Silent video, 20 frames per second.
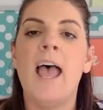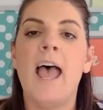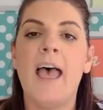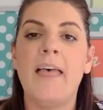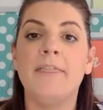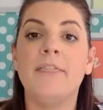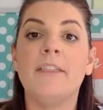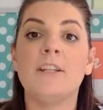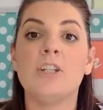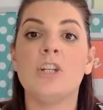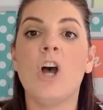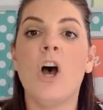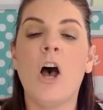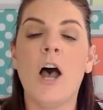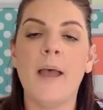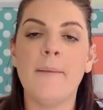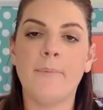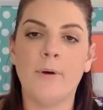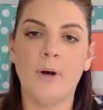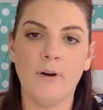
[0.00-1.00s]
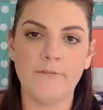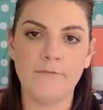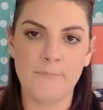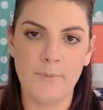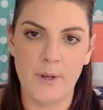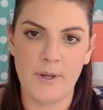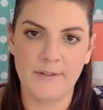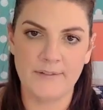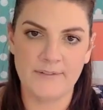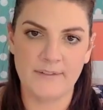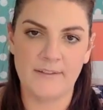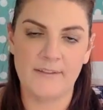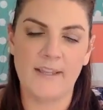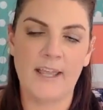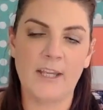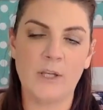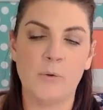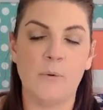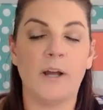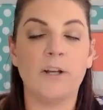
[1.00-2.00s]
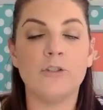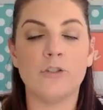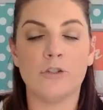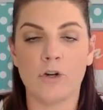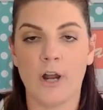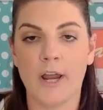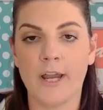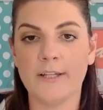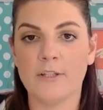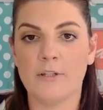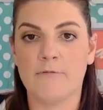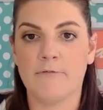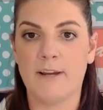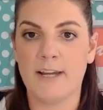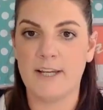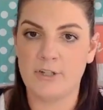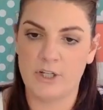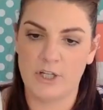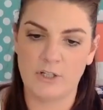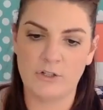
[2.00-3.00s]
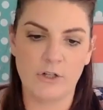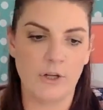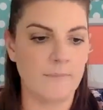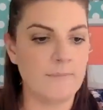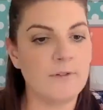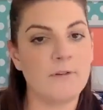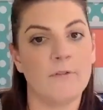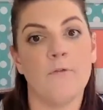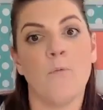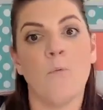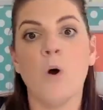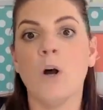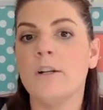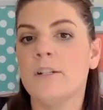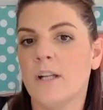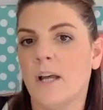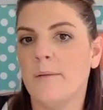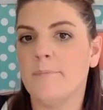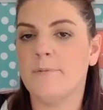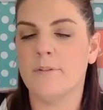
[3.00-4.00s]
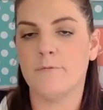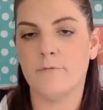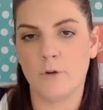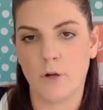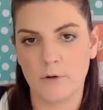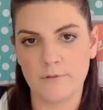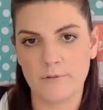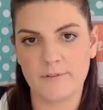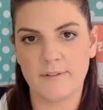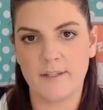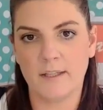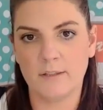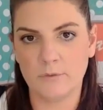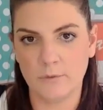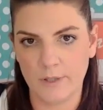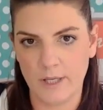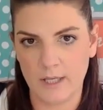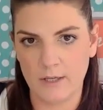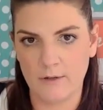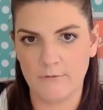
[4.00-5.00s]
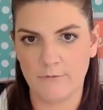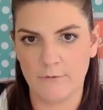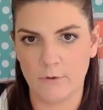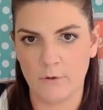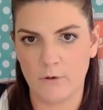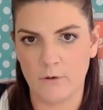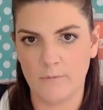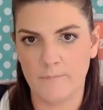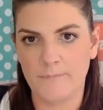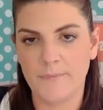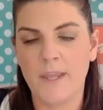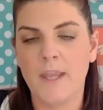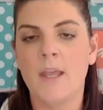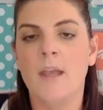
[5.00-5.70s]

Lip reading: and the type of person that you are trying to reach in terms of what types of roles they're looking for.